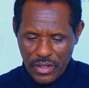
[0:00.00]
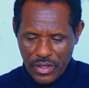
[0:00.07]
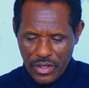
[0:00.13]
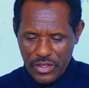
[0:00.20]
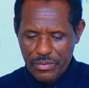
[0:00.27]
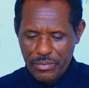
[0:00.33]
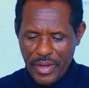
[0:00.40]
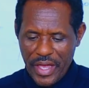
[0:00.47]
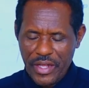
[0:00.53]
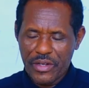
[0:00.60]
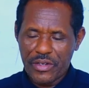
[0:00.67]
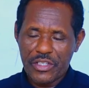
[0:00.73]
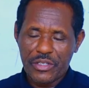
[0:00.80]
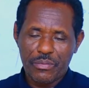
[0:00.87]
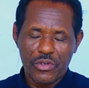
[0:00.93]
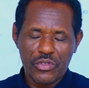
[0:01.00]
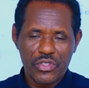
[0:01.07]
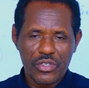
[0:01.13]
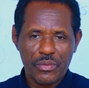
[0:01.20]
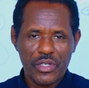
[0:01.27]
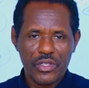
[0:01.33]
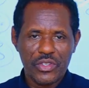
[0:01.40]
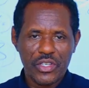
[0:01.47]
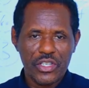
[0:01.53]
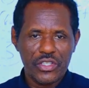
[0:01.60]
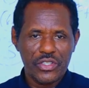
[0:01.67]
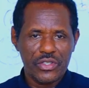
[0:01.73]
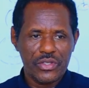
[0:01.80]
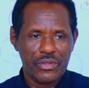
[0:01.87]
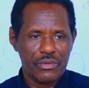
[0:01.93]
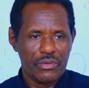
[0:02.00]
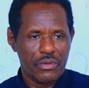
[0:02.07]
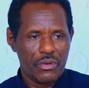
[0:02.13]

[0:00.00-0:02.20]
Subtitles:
His main responsibility is